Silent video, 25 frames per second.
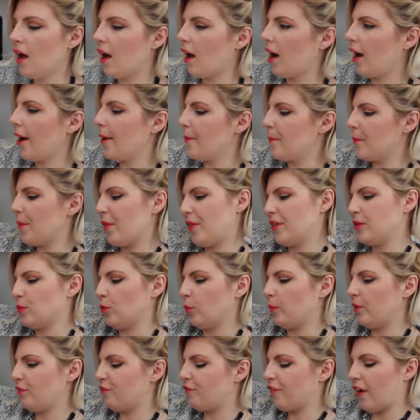But this
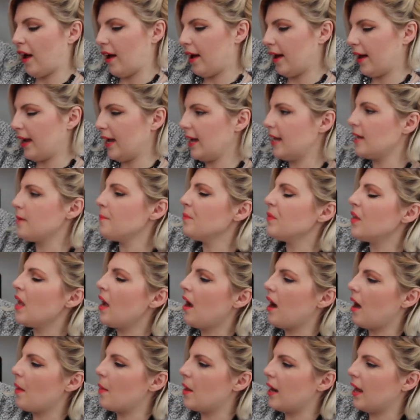will be fine.
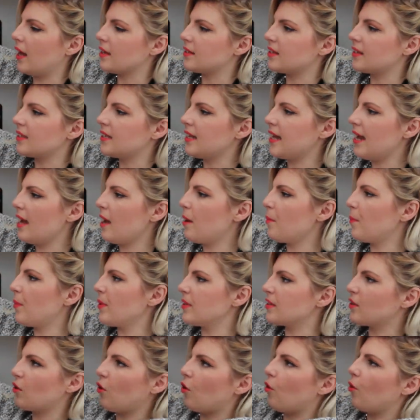And then it has a zip,
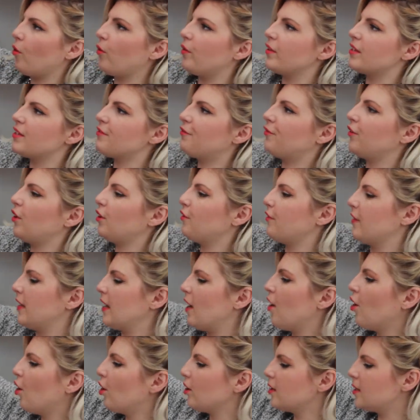it's got all this fluffy
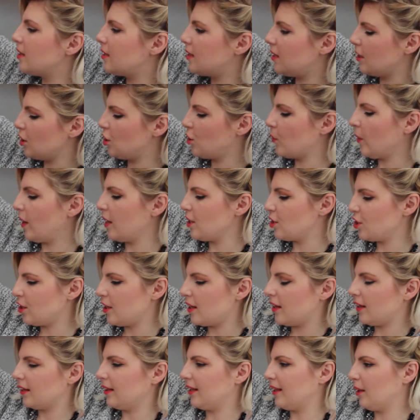hood
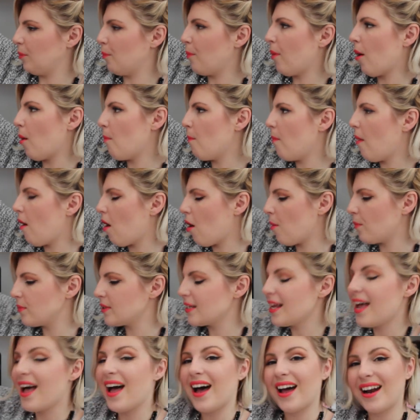situation and little pom-poms.